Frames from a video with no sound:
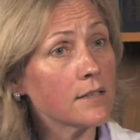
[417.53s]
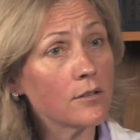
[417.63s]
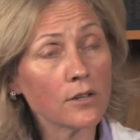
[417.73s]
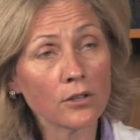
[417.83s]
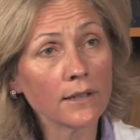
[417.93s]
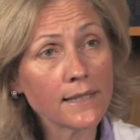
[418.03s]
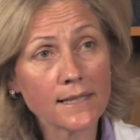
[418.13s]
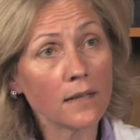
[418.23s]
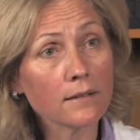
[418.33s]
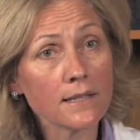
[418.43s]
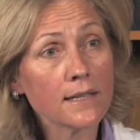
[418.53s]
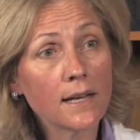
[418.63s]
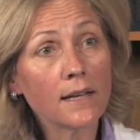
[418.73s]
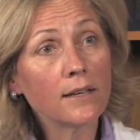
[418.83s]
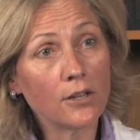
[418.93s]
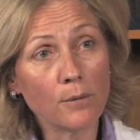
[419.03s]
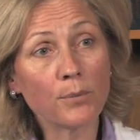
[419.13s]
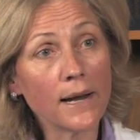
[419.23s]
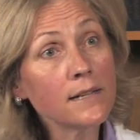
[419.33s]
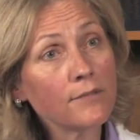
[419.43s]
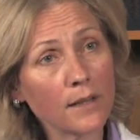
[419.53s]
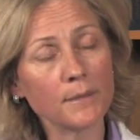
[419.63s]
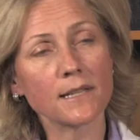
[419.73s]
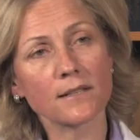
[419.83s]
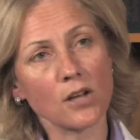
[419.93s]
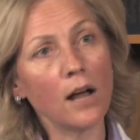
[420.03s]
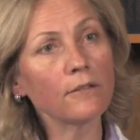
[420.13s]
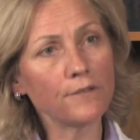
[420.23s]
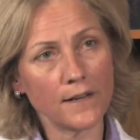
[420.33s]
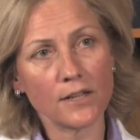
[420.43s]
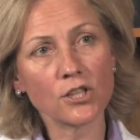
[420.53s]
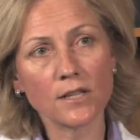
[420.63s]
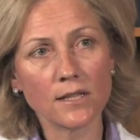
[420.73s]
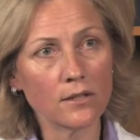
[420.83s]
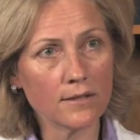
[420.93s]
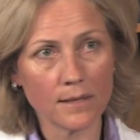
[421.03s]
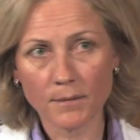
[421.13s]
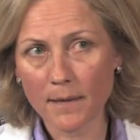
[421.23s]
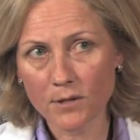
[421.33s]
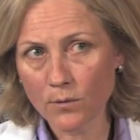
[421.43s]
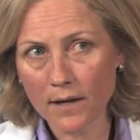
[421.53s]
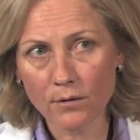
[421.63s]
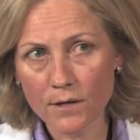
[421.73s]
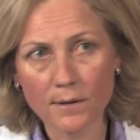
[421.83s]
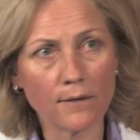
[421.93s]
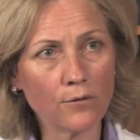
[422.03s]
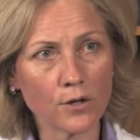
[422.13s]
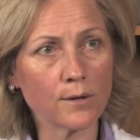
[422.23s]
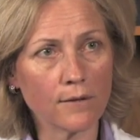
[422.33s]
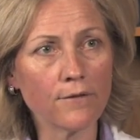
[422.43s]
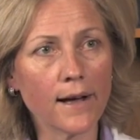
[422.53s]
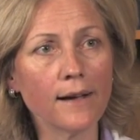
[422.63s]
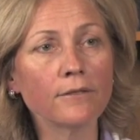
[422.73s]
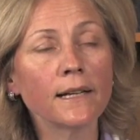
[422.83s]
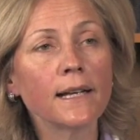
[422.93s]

So the early adults, you know, brain development does not finish until sometimes 23, 24, 25.